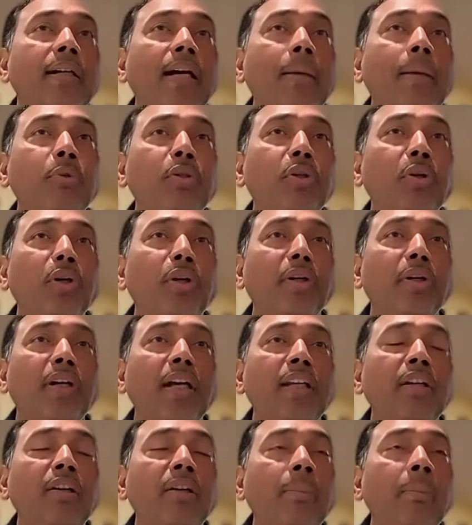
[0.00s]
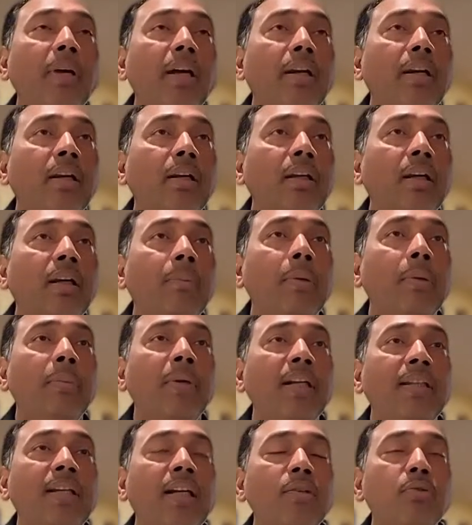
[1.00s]
I'm sure I re-
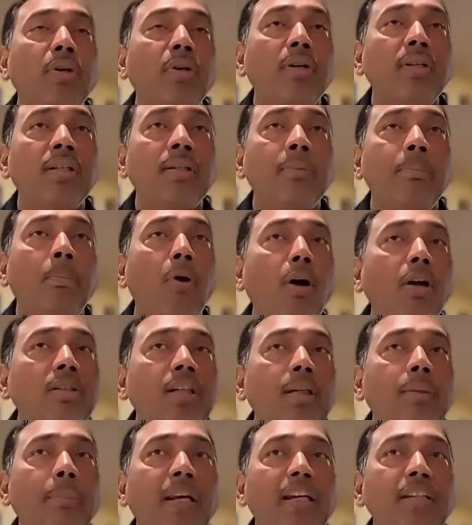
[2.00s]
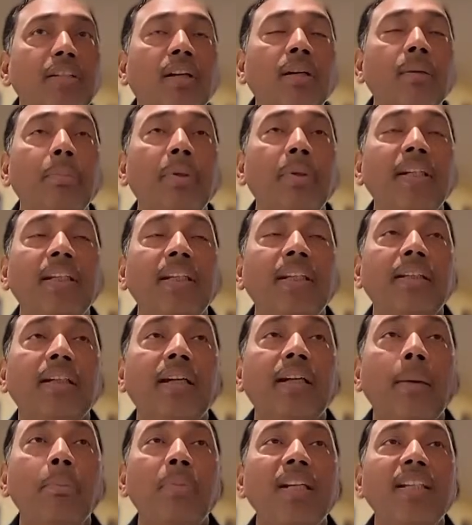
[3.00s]
remember there was a Boston-based company,
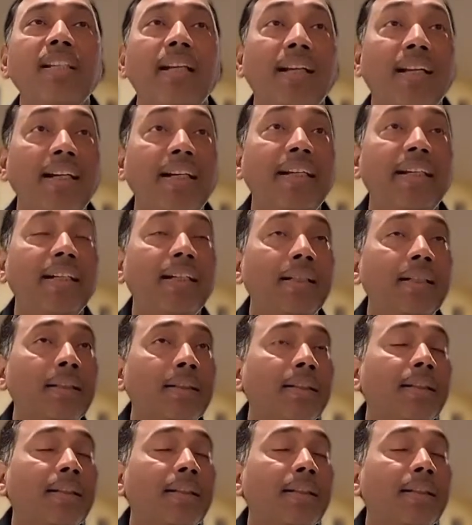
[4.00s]
Cambridge Analytica,